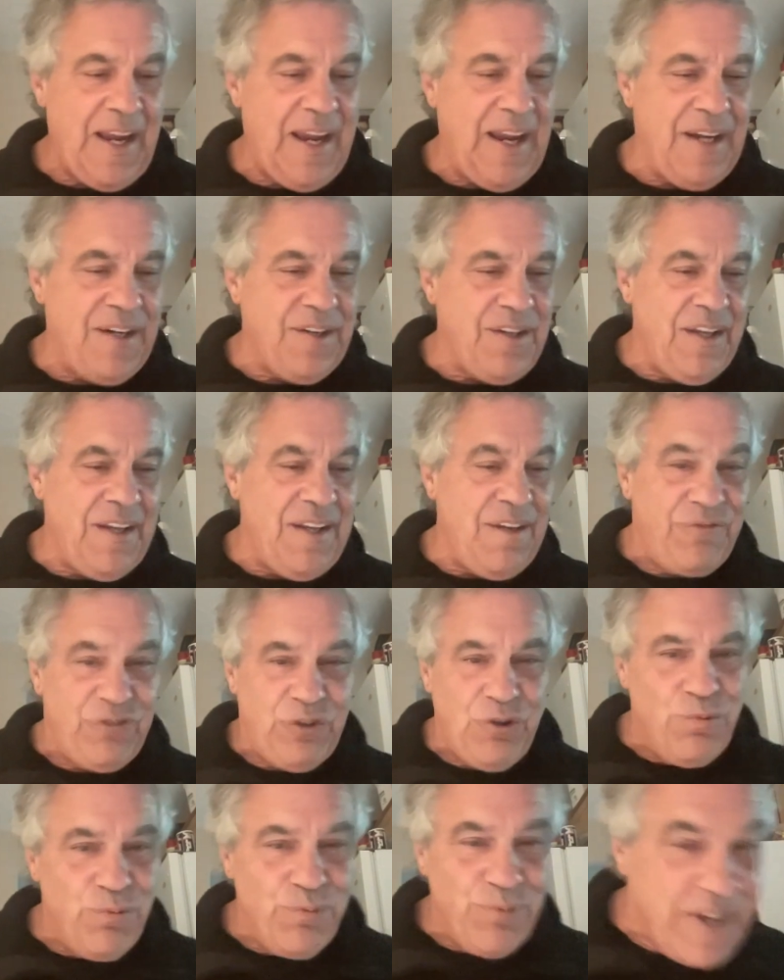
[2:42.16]
And
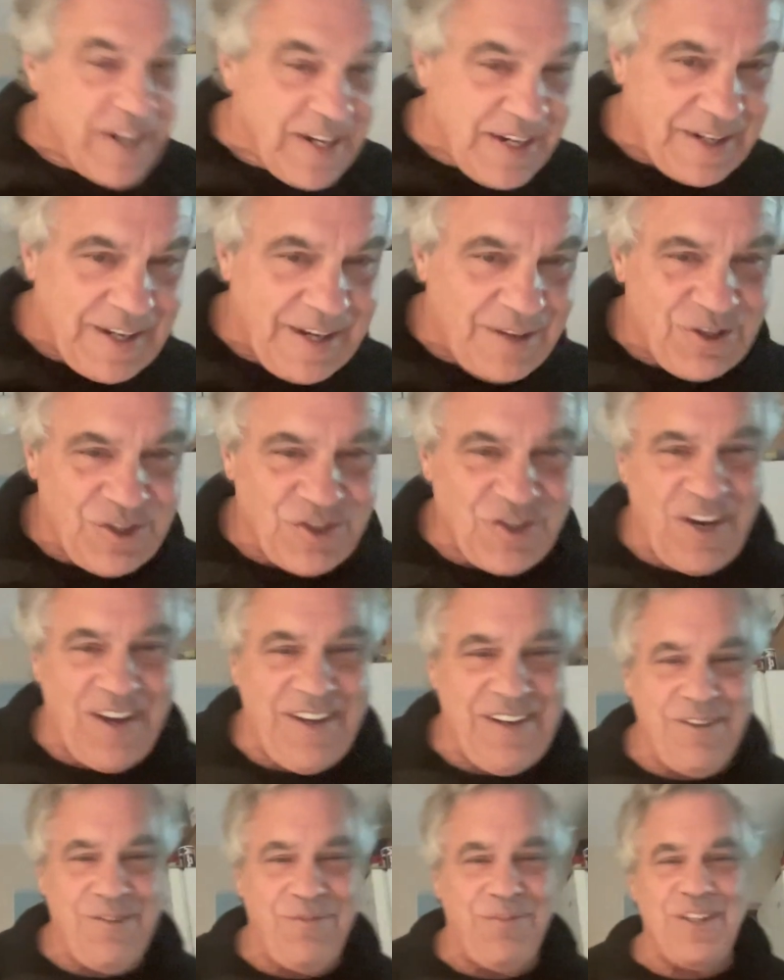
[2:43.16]
if you read
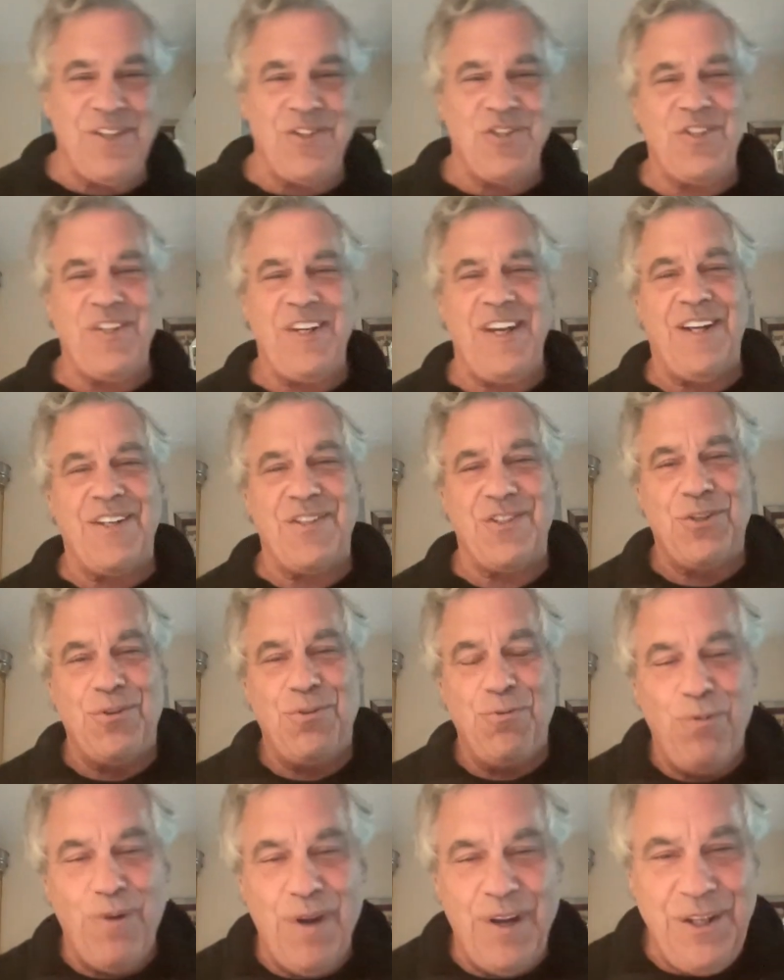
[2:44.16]
outside of this text,
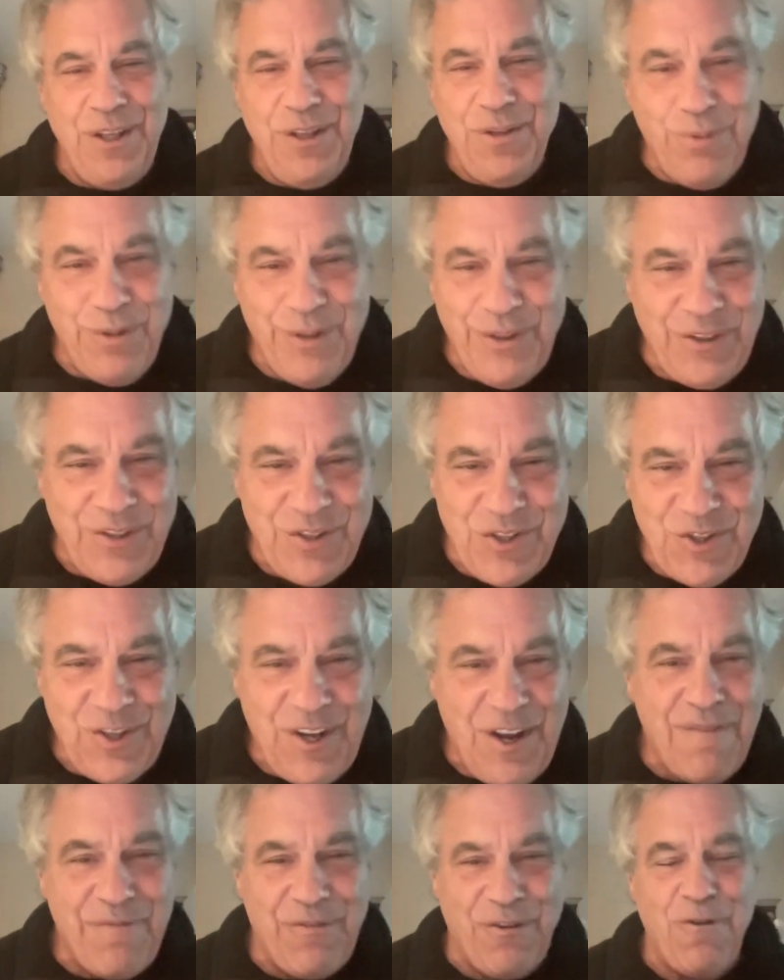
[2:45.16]
what you will
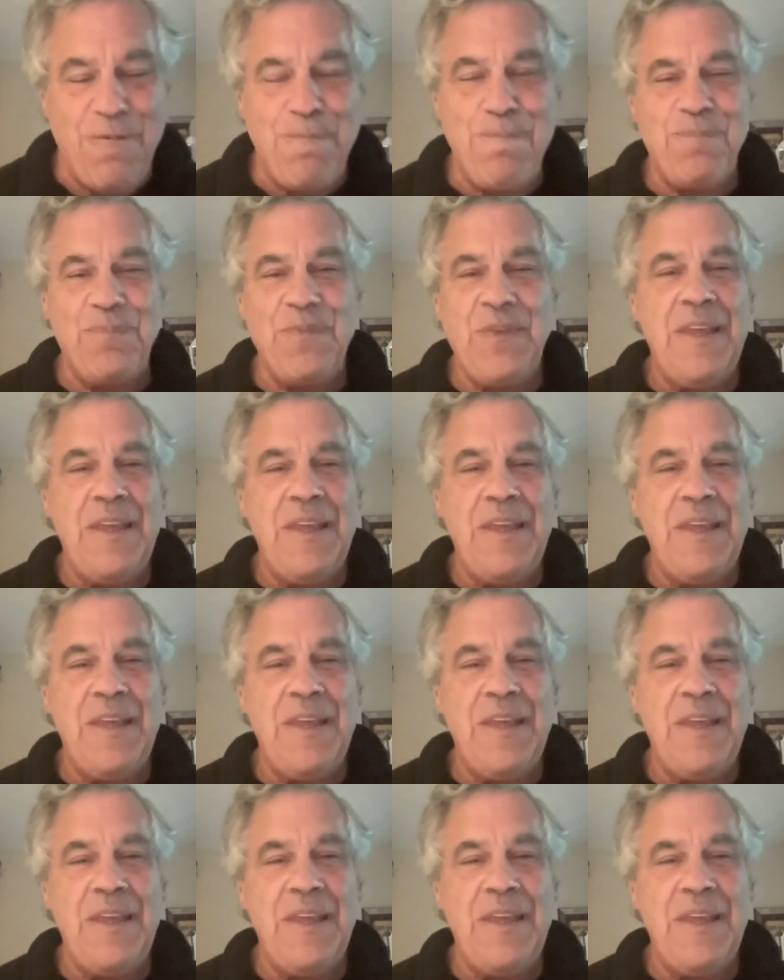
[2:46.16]
discover